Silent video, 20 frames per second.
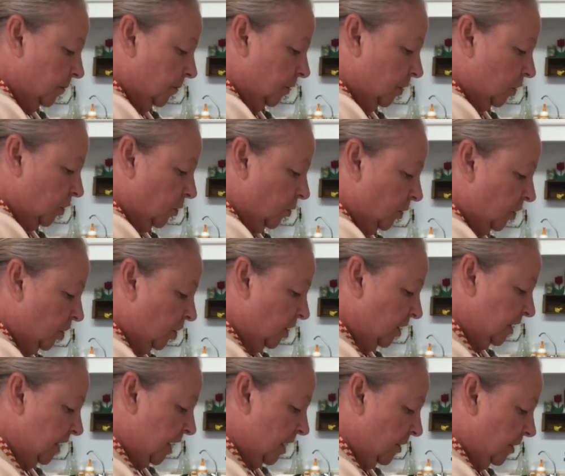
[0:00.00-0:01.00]
Squish it
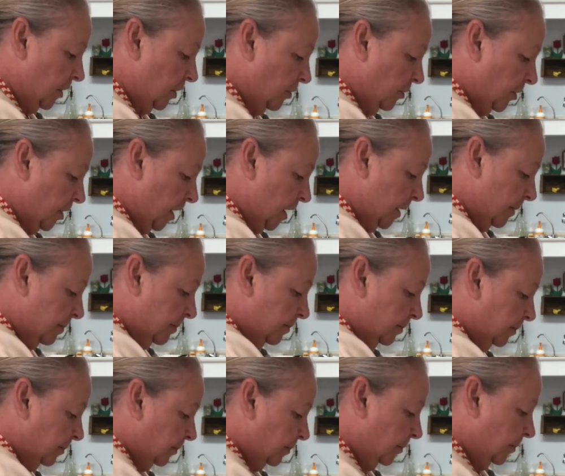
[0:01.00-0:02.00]
down in your cup
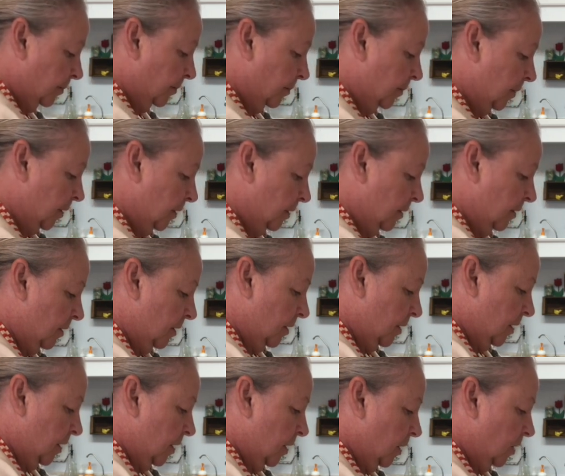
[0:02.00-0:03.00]

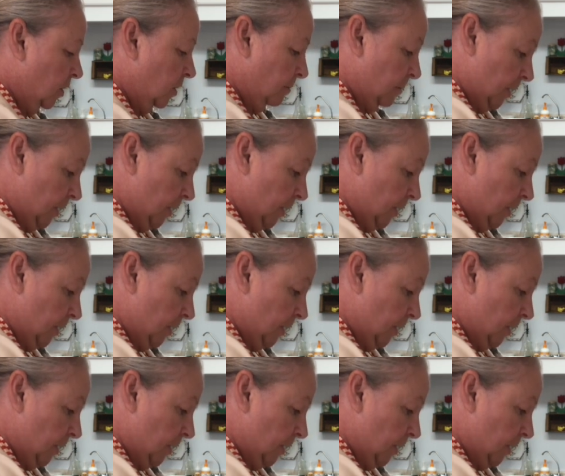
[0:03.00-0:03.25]
to